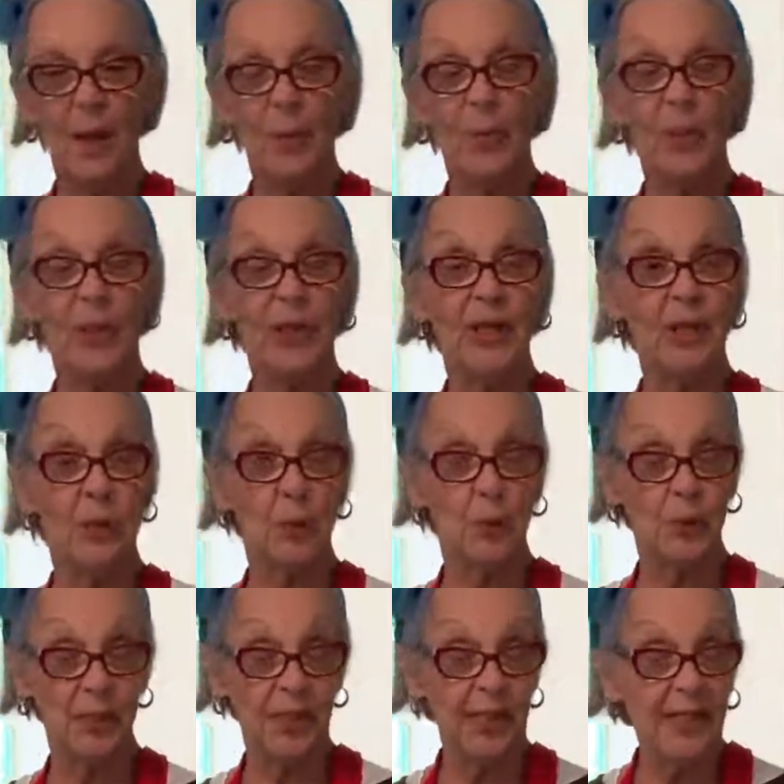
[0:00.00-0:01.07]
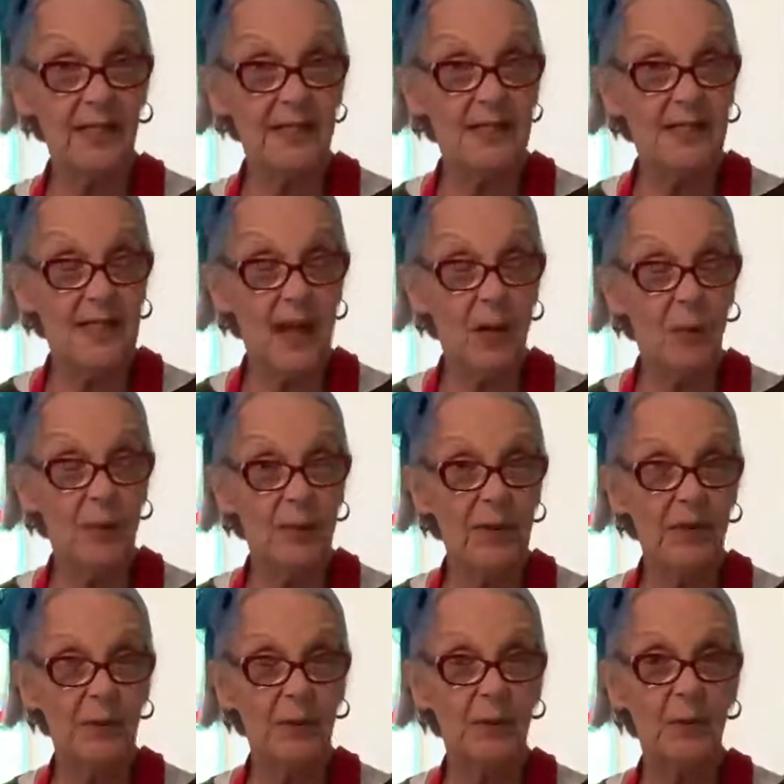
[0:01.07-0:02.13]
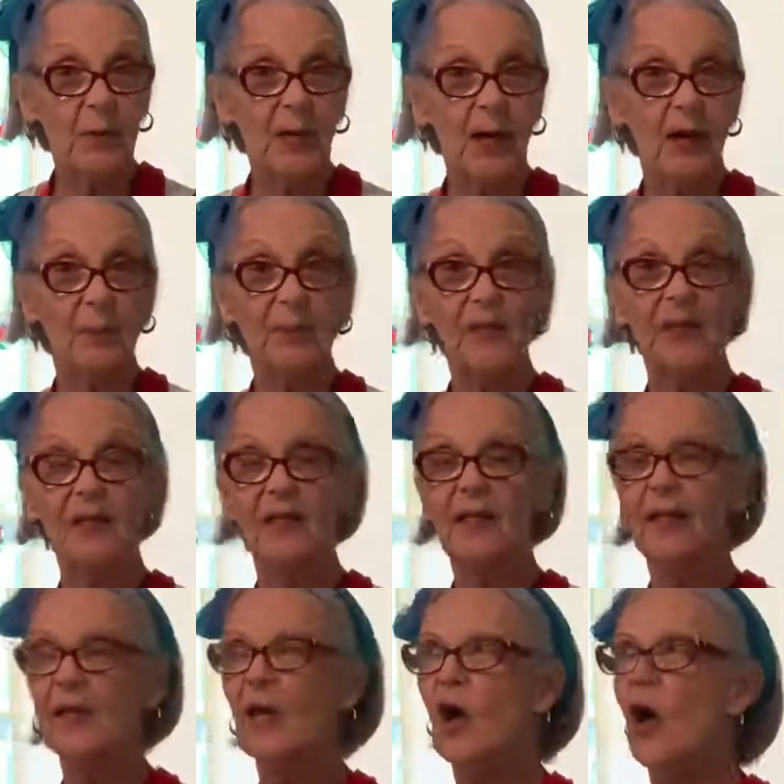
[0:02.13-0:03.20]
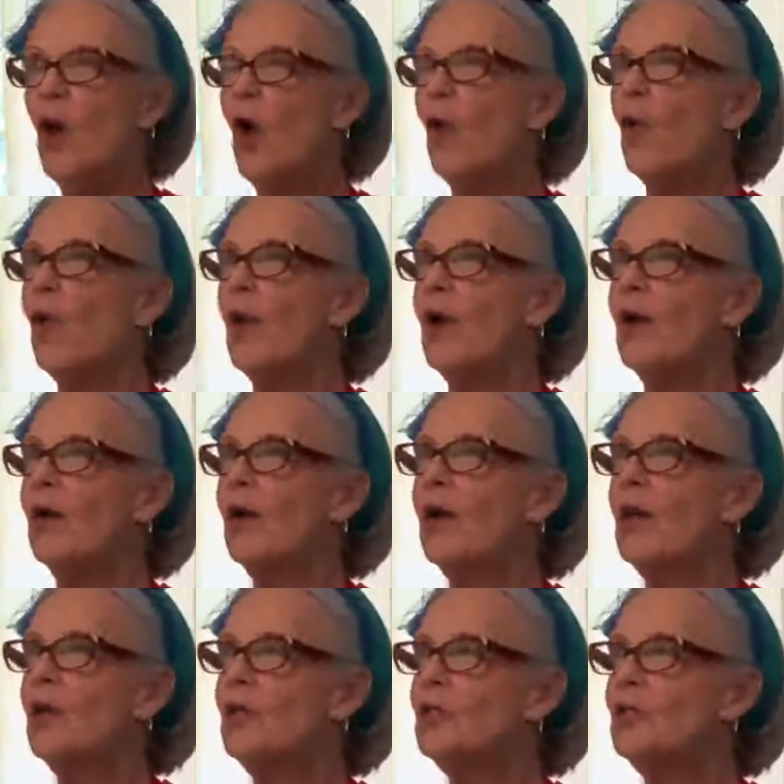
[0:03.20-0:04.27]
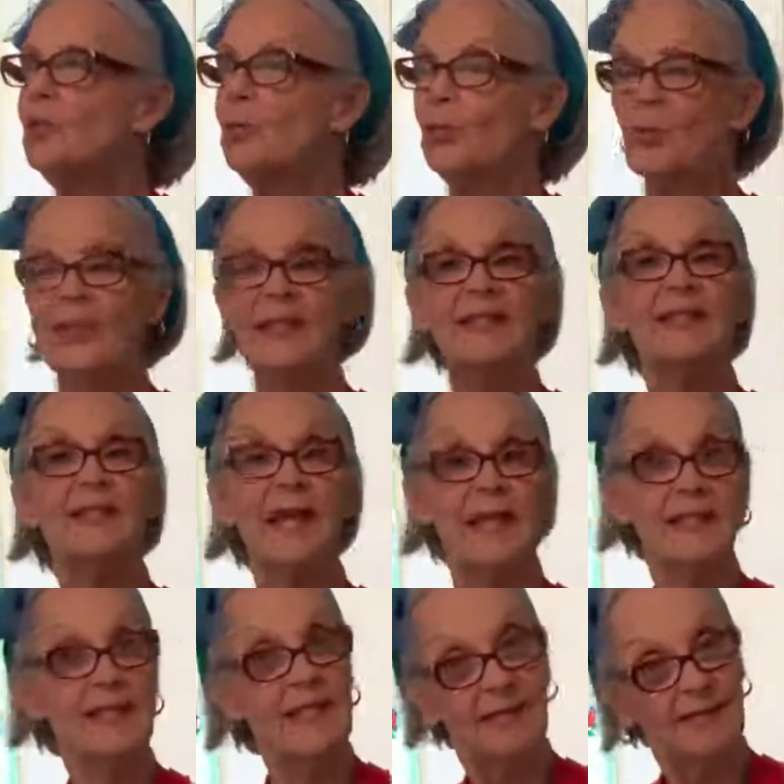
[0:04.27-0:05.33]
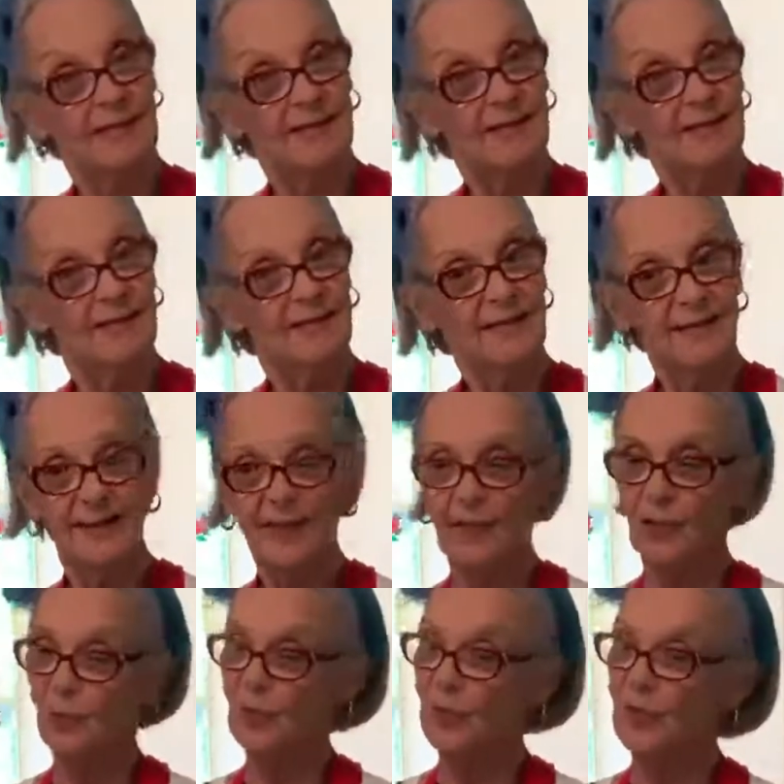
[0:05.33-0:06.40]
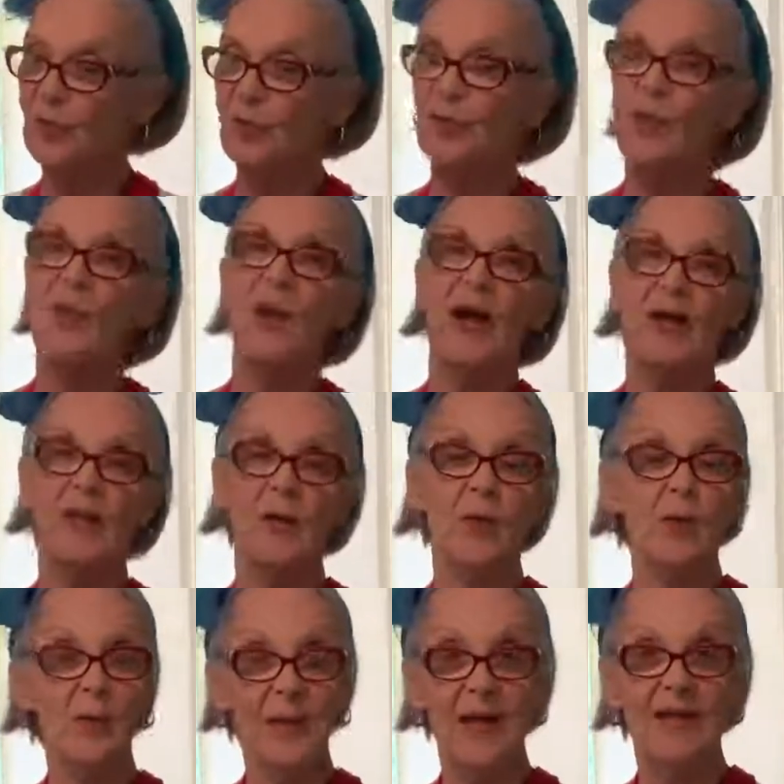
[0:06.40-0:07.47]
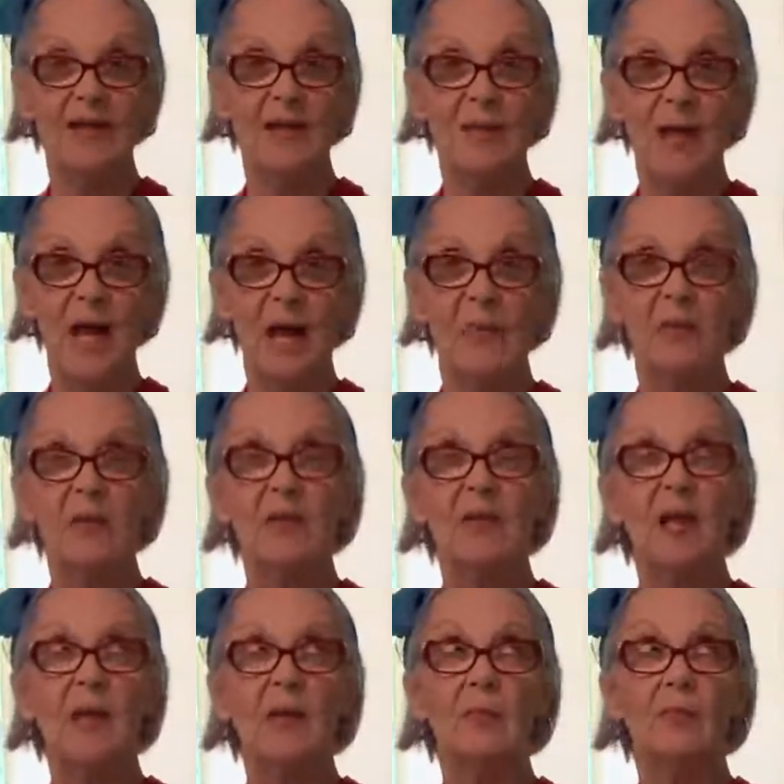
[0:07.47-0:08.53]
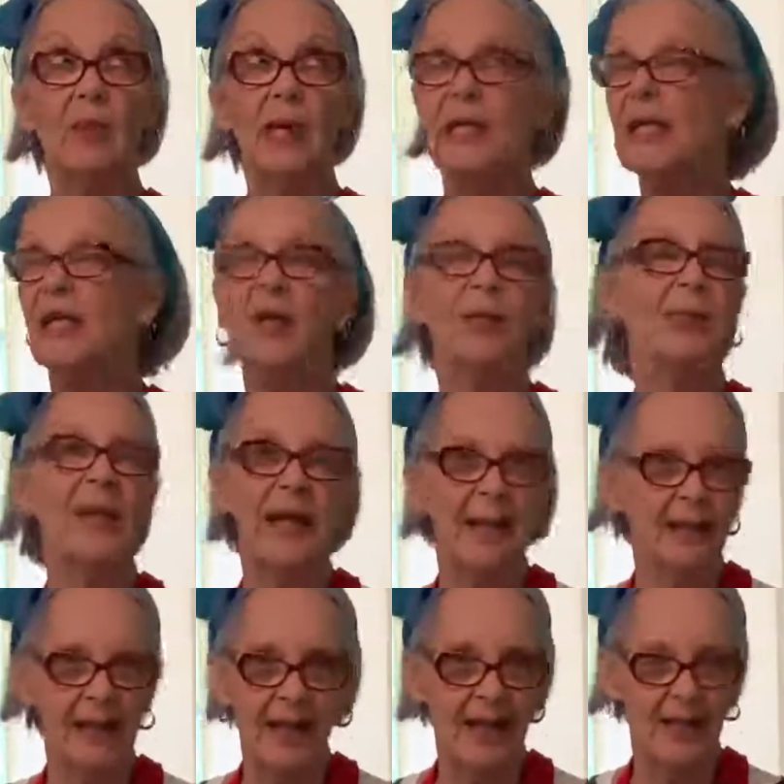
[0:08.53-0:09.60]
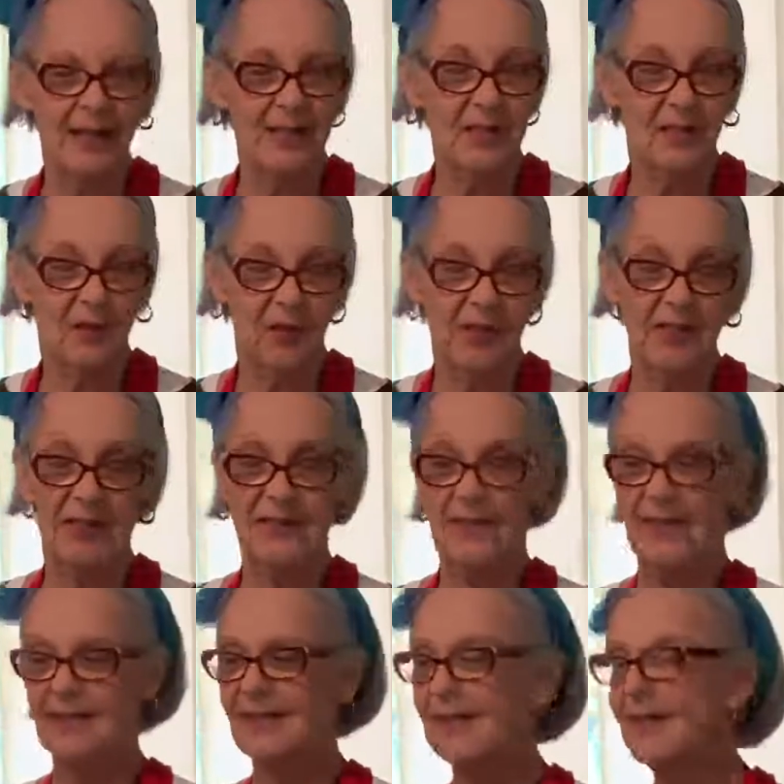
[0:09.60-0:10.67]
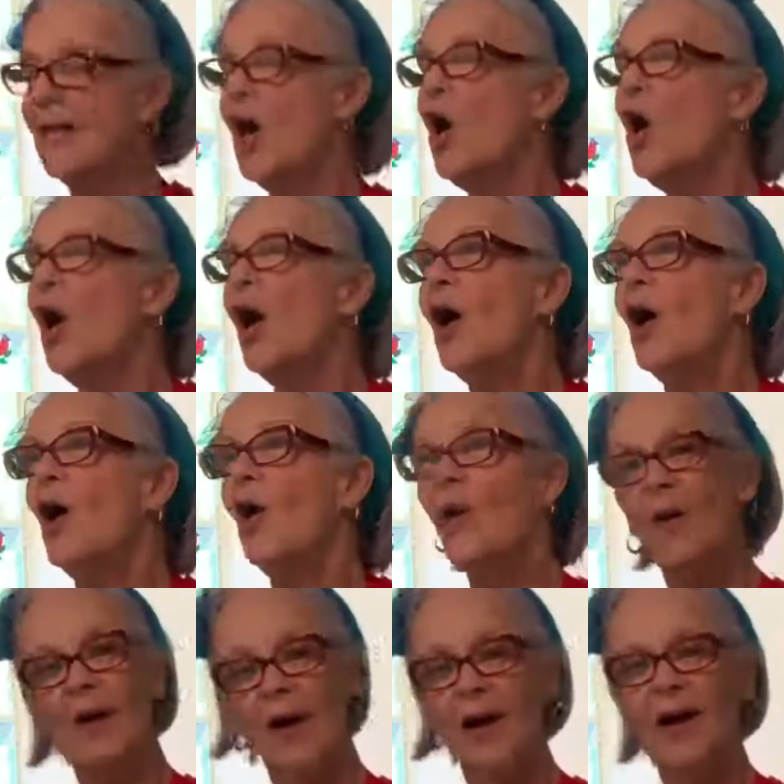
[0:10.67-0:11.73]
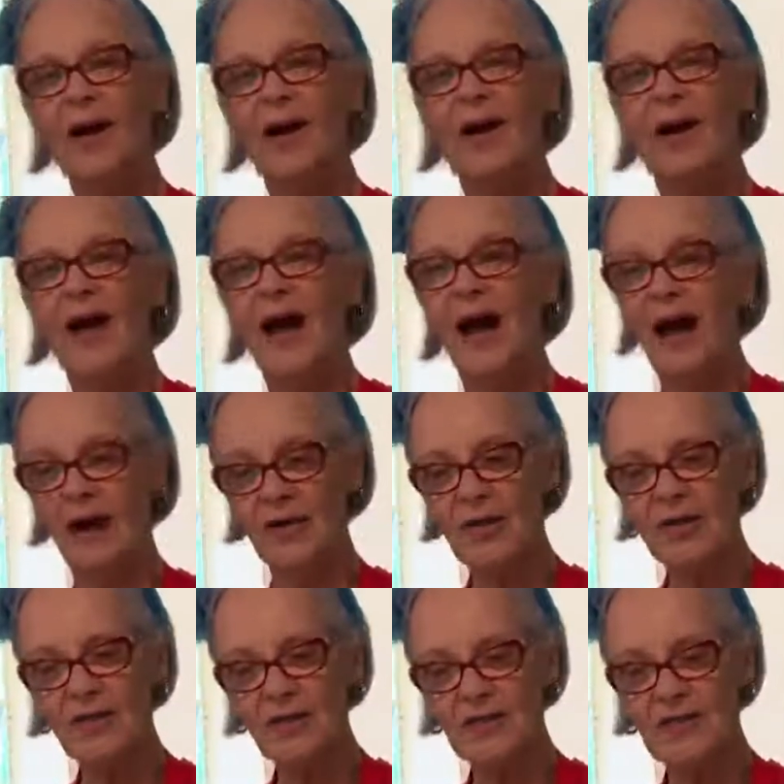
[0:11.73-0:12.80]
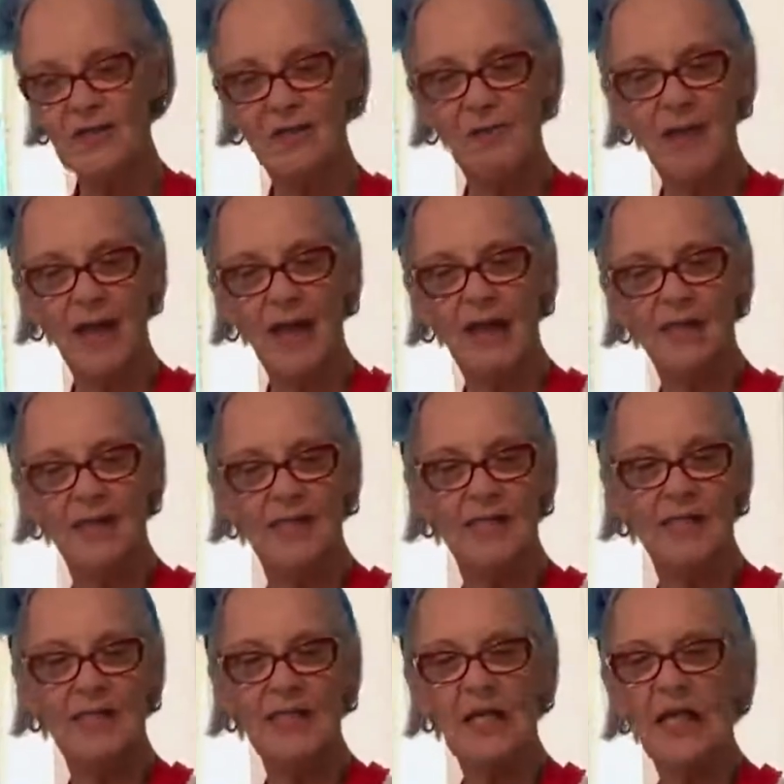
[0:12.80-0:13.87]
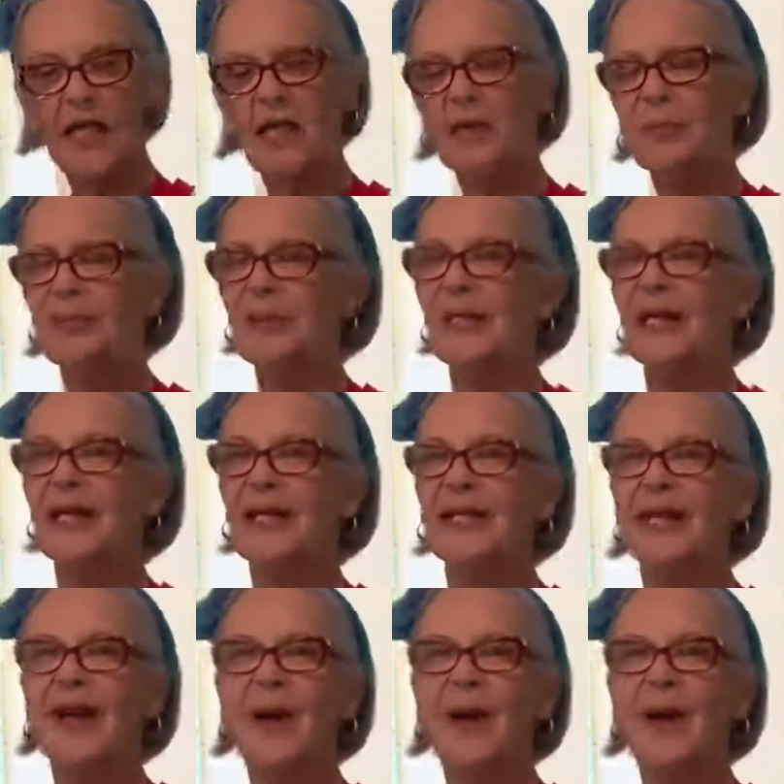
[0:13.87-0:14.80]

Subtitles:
put ingredients that will make people happy in it, or to present it in a beautiful way that will make them happy, like bunny ear pancakes, for instance. Or how to just make the entire plate